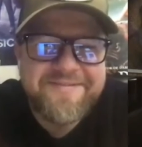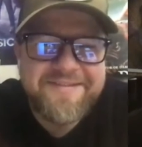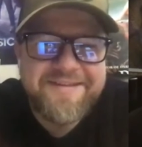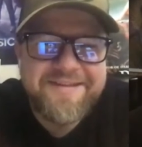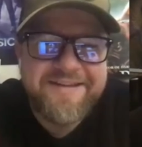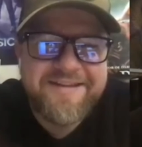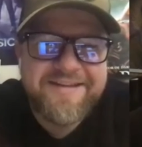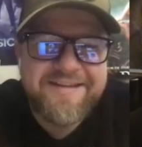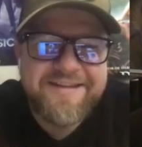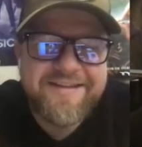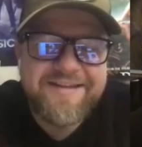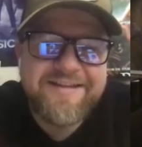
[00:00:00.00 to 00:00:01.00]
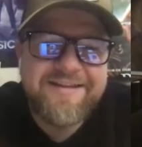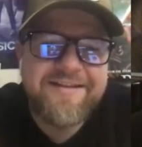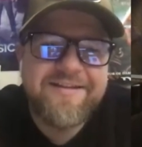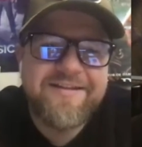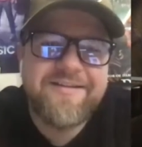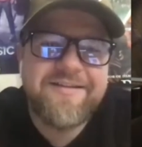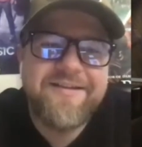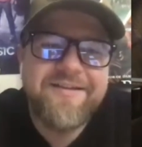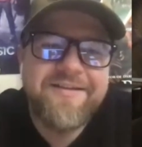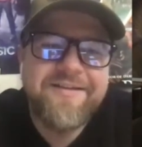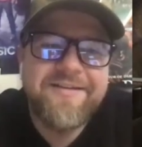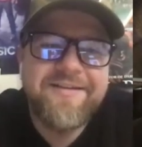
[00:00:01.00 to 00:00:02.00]

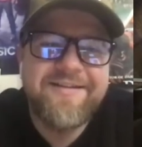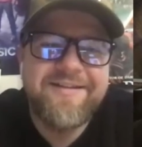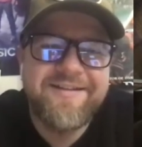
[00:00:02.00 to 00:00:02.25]
The person shown says nothing.